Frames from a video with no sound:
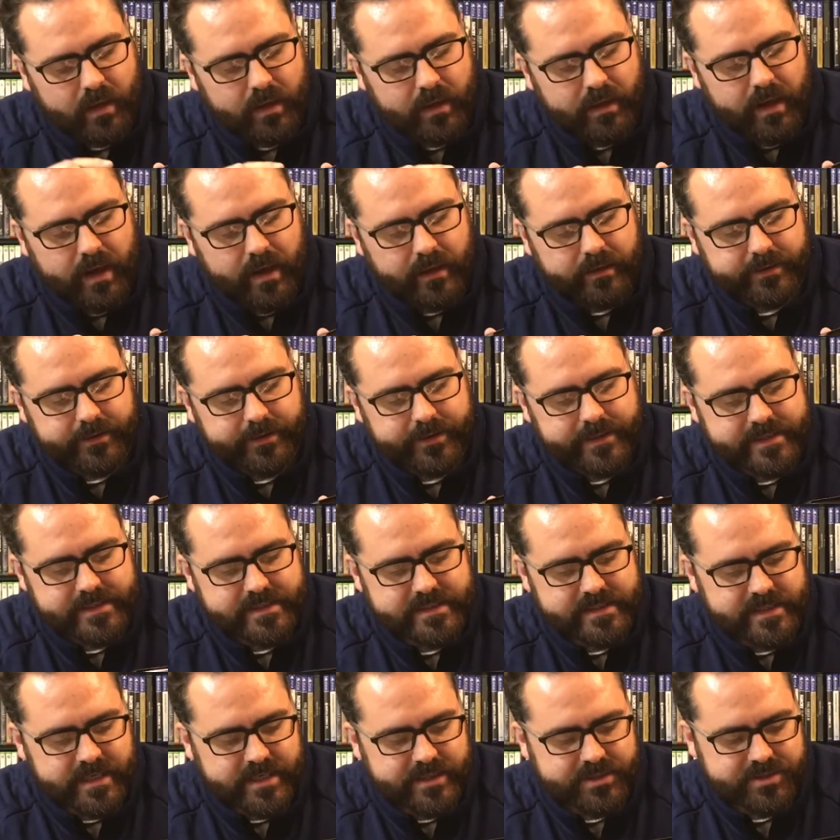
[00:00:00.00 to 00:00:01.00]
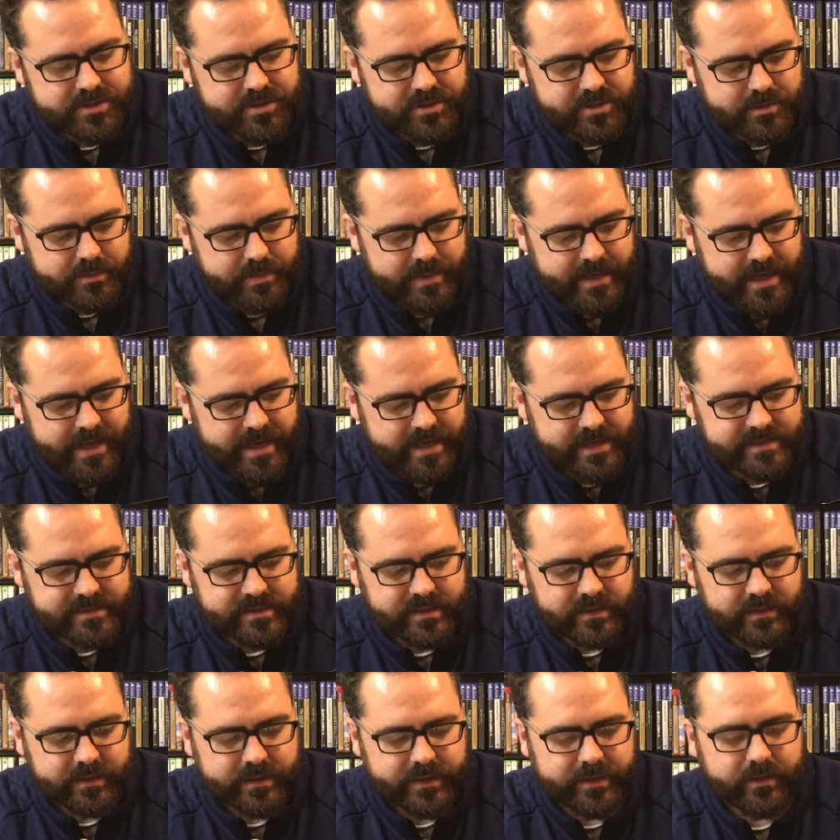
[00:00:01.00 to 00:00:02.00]
Coloring's not too bad. It's
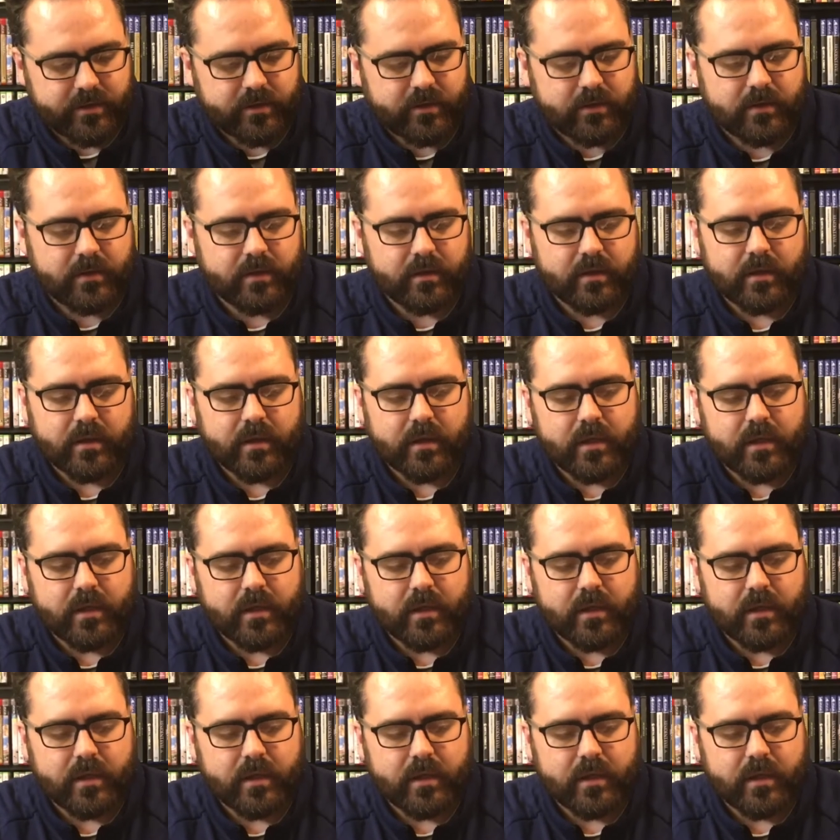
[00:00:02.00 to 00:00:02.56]
a little